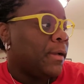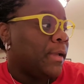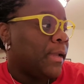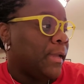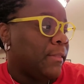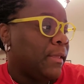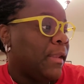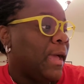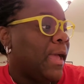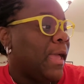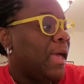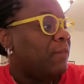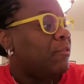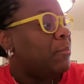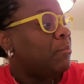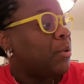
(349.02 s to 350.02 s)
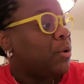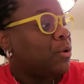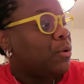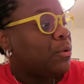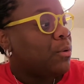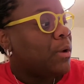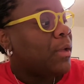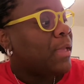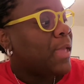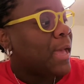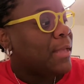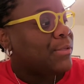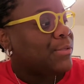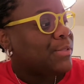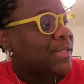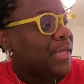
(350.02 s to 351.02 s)
And then I have in bold,
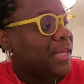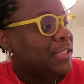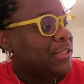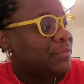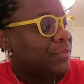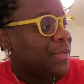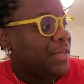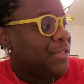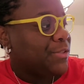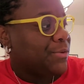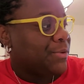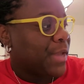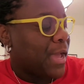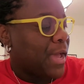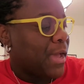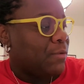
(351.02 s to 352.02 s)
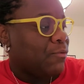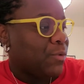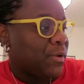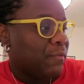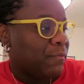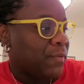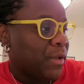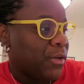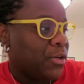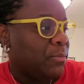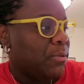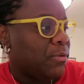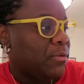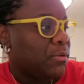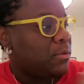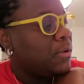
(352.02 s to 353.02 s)
consultation fees are
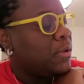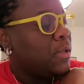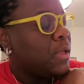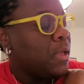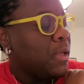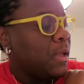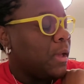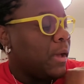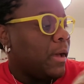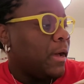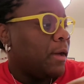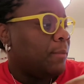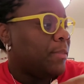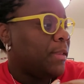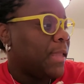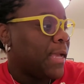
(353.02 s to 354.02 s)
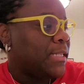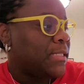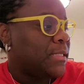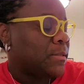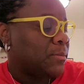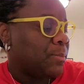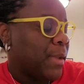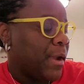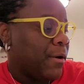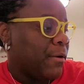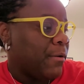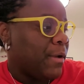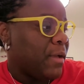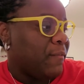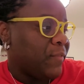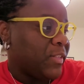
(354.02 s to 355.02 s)
non-refundable. The next
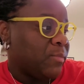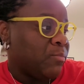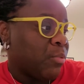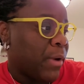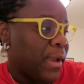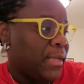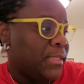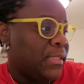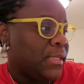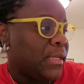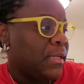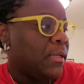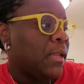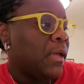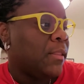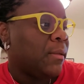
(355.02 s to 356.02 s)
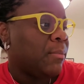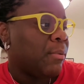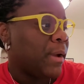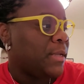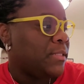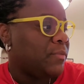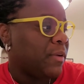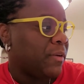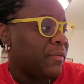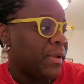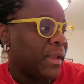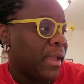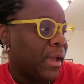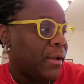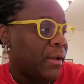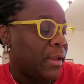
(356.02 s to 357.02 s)
paragraph is pricing. The price of every
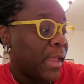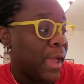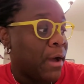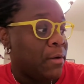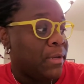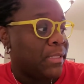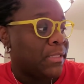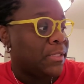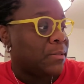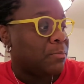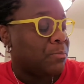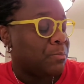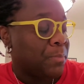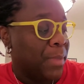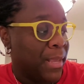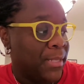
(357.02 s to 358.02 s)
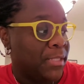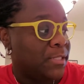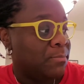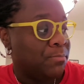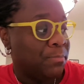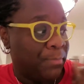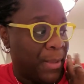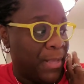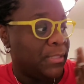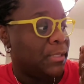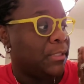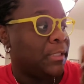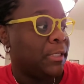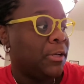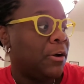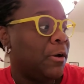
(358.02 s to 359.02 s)
gown is based
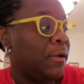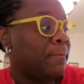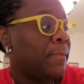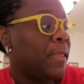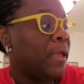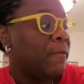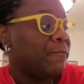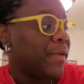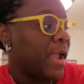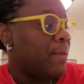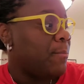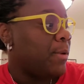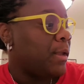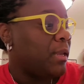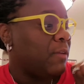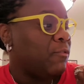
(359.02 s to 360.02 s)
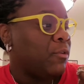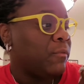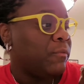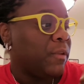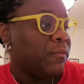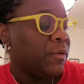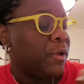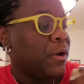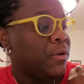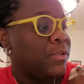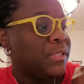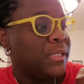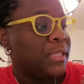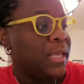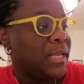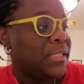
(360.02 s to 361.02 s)
basically on fabric, level of
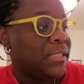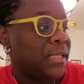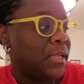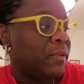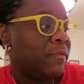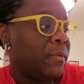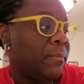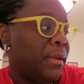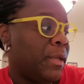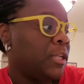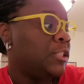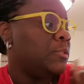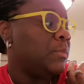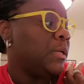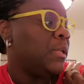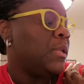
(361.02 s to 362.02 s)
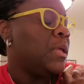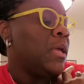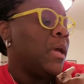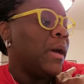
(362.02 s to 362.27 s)
difficulty, the extent of embellishment.